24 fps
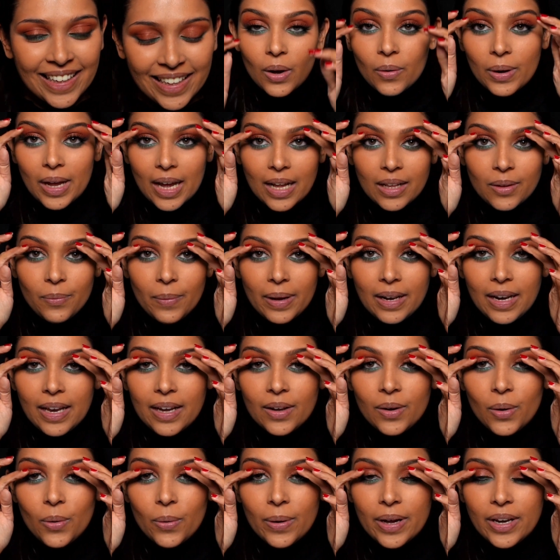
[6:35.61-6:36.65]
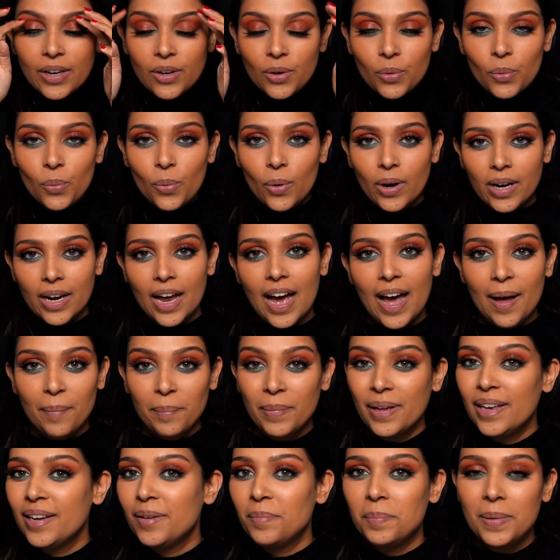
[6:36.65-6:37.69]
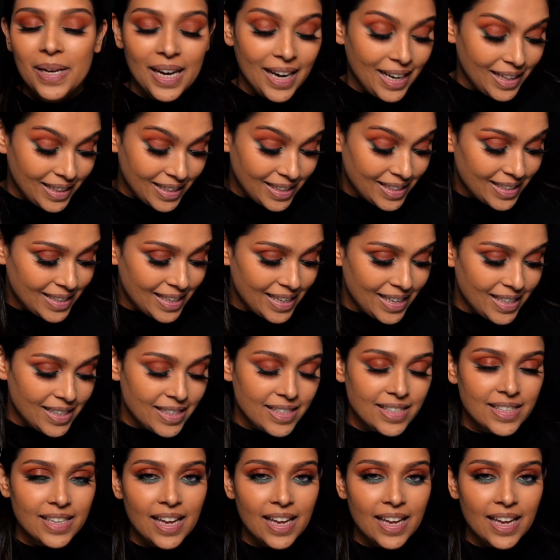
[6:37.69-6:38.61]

Okay, I'll quickly go into what happened behind the scenes.